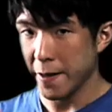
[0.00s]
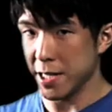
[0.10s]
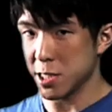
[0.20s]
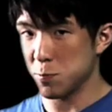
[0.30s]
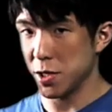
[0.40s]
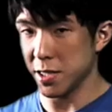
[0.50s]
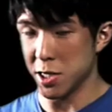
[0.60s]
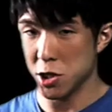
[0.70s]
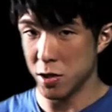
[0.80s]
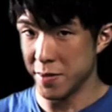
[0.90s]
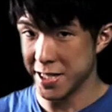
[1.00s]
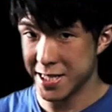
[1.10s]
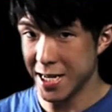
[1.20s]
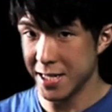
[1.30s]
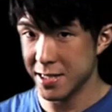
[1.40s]
and a spring that is shot by the
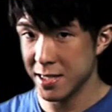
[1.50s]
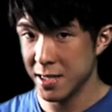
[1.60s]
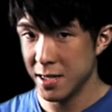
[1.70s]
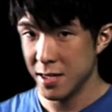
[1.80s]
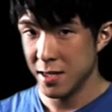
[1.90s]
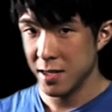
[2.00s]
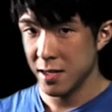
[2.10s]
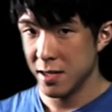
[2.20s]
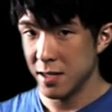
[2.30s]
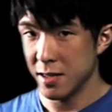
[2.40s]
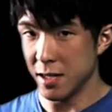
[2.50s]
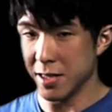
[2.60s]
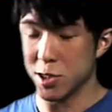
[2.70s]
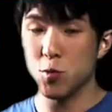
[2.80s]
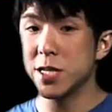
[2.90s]
sides. Now
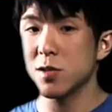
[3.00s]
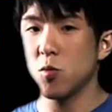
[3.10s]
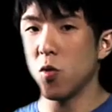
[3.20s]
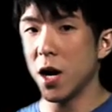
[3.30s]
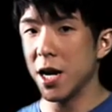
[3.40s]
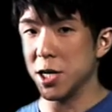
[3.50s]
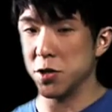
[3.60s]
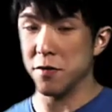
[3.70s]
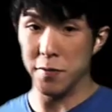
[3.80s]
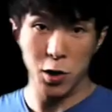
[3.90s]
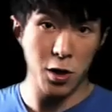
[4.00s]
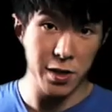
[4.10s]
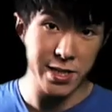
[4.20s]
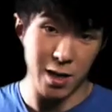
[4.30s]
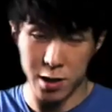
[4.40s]
there's a reason why I shoot it from the
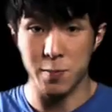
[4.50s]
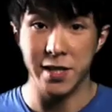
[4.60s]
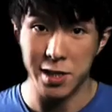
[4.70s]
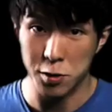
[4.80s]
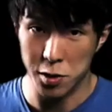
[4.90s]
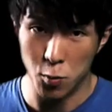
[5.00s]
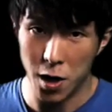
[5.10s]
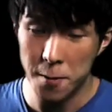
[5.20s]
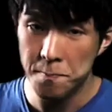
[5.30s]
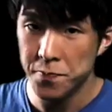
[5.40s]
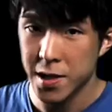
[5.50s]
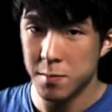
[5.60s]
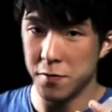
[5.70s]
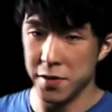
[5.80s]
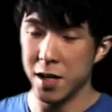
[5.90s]
corners. I'll explain that to you in a while.
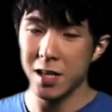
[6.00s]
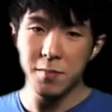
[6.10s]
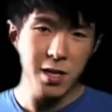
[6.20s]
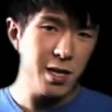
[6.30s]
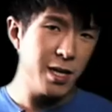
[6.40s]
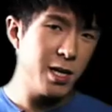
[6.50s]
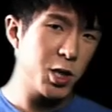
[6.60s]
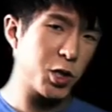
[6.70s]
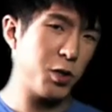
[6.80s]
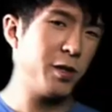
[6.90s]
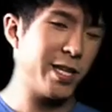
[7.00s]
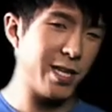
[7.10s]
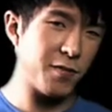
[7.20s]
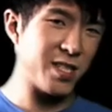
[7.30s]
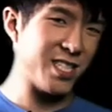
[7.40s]
But for now, let me show you the
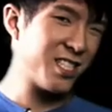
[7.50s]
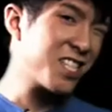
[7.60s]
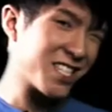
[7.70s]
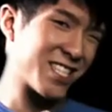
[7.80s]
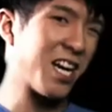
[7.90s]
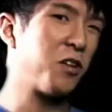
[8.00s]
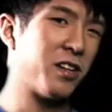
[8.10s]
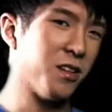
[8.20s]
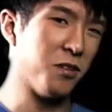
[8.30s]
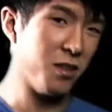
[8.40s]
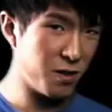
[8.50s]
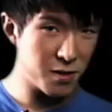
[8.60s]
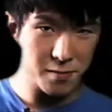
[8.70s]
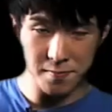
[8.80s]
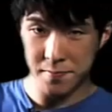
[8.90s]
difference in just the sound alone. Look,
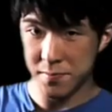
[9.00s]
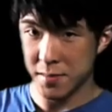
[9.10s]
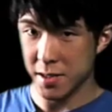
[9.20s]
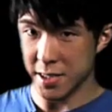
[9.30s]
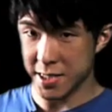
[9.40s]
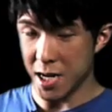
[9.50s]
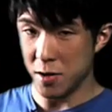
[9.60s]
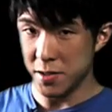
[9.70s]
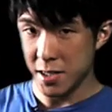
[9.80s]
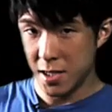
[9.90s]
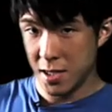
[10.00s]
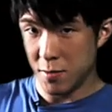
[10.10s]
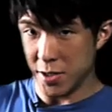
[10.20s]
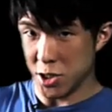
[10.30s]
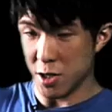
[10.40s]
the sound
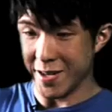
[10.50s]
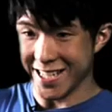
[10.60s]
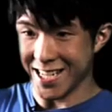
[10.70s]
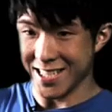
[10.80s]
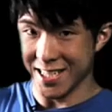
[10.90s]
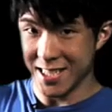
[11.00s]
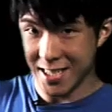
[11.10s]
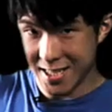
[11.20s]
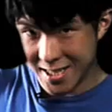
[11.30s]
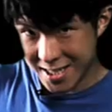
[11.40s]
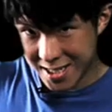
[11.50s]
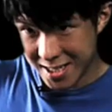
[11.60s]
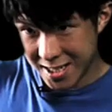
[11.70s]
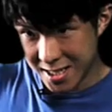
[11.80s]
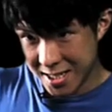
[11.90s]
when it's shot by the sides is
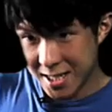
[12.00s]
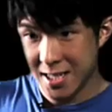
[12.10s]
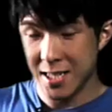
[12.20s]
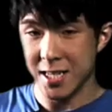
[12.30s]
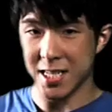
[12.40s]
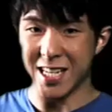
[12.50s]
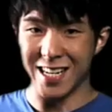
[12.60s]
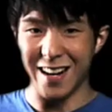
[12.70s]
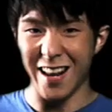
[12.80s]
it's kind of.